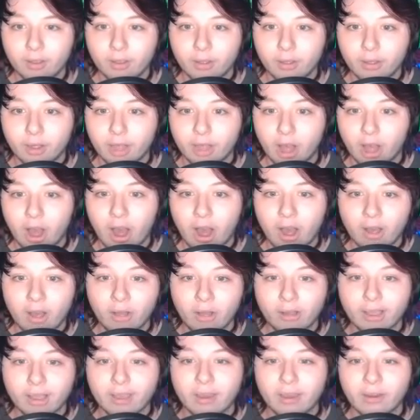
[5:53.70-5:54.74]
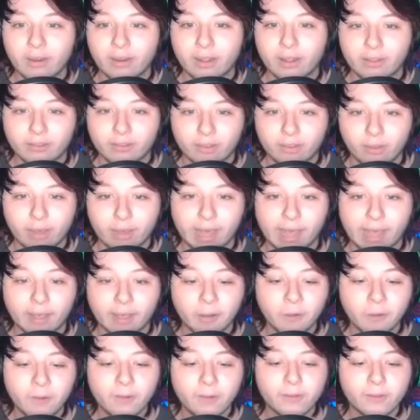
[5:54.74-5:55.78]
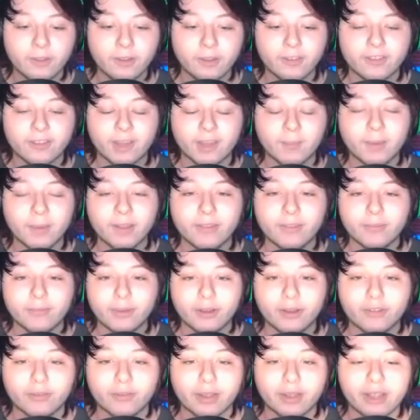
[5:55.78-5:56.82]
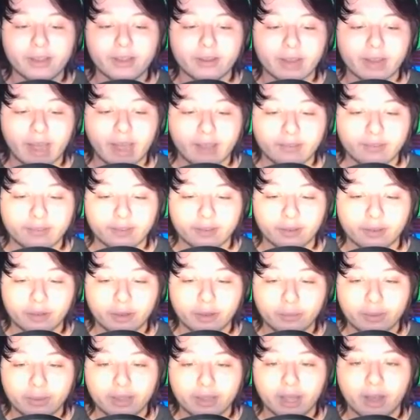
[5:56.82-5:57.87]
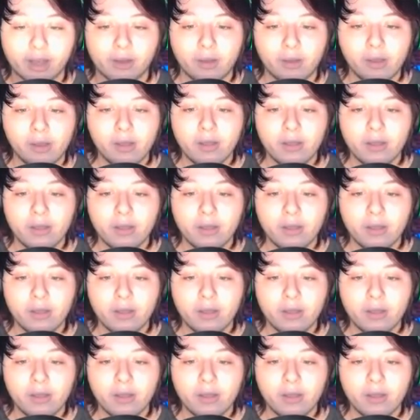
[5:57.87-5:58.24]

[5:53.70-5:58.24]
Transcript: Oh, okay. Here it is. Okay. So the summoning square is right here, guys. So here we go.